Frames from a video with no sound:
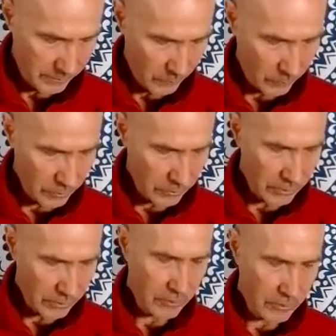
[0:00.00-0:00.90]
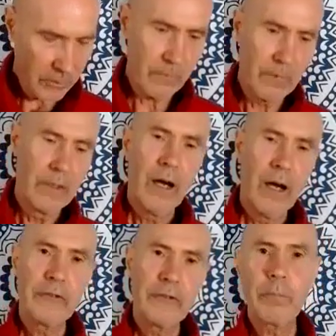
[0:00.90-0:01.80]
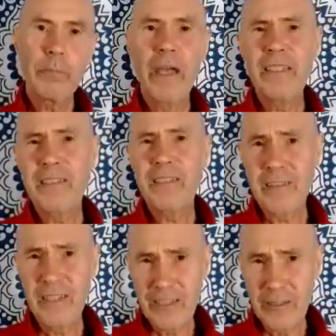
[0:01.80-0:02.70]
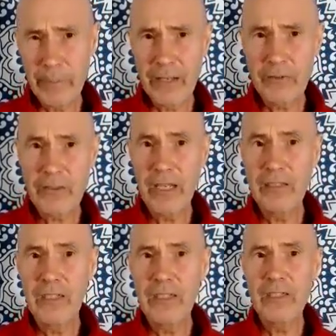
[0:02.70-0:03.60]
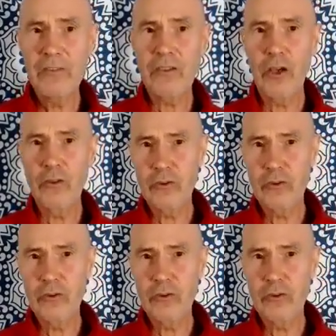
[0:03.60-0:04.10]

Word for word: We're just, these are, I just painted these about 10 years ago